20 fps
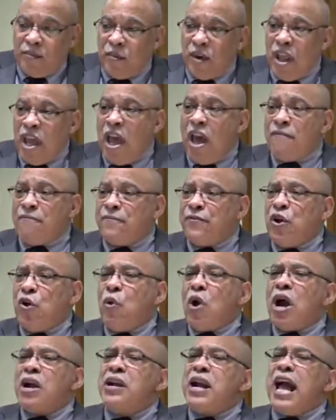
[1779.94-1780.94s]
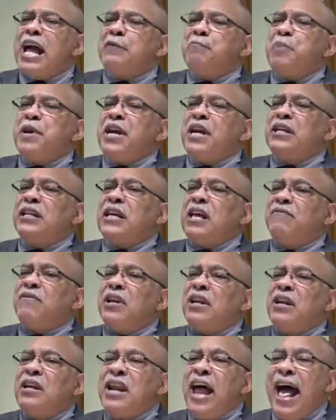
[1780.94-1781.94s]
If you are not being
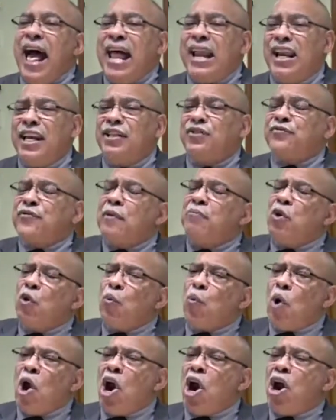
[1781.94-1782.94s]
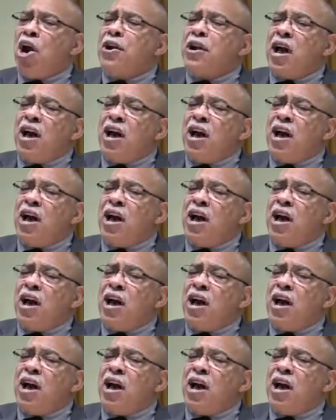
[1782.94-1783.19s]
given knowledge from the word